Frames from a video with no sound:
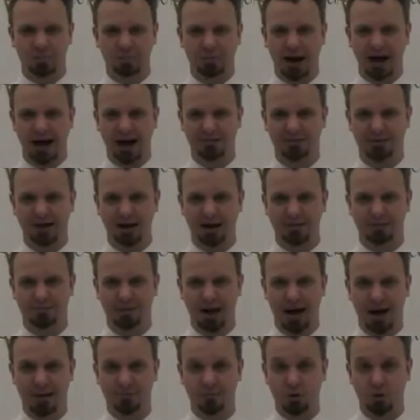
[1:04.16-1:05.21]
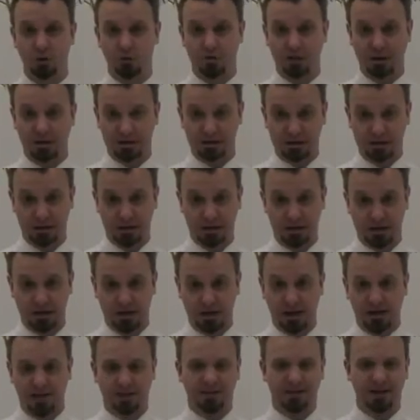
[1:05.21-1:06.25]
pirate my movies
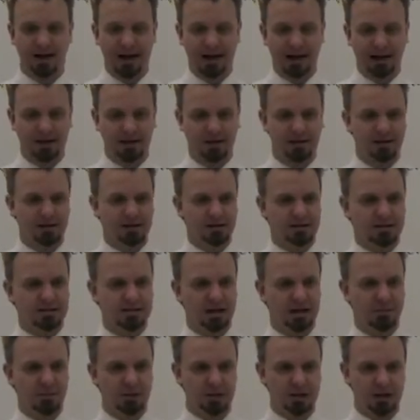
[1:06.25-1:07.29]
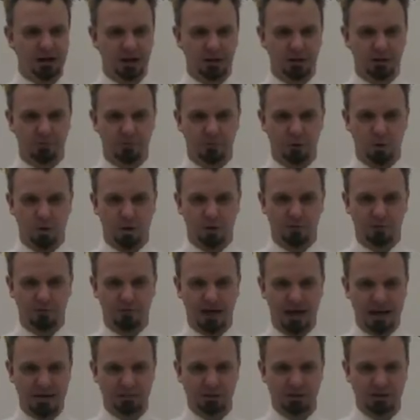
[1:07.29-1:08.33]
like some of the other more
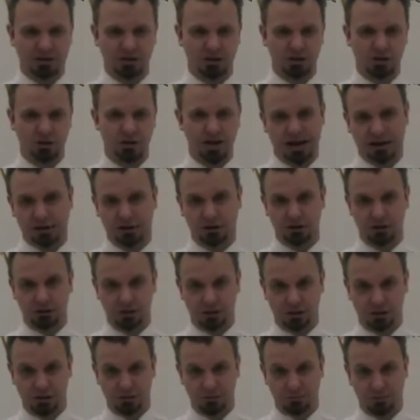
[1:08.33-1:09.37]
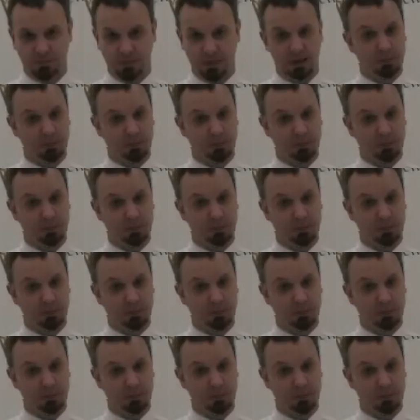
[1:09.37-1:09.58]
famous directors.